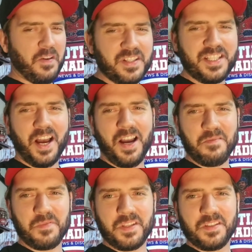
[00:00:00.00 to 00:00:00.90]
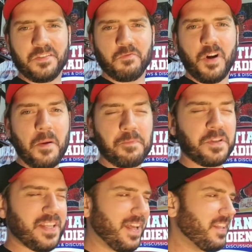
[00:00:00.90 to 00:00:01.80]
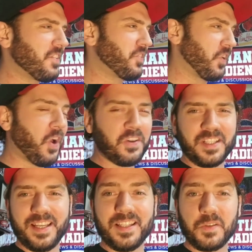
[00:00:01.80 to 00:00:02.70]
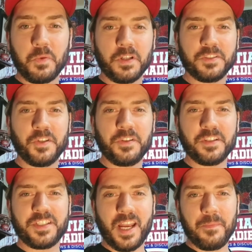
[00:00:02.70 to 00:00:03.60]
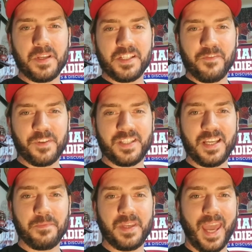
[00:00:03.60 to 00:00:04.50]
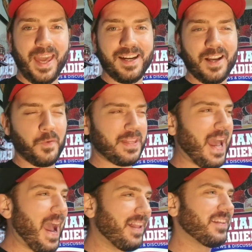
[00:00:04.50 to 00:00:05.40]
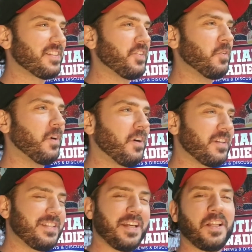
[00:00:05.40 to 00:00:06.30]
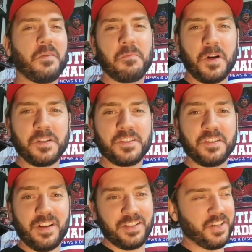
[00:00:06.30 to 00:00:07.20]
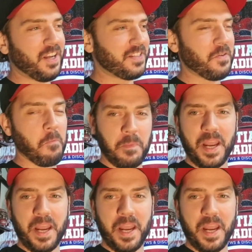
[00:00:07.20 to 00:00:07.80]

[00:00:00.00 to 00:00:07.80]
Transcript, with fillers: Maritimes represented strongly in this World Junior Championship for Team Canada with Alex Newhook, Dylan Mercer, and Justin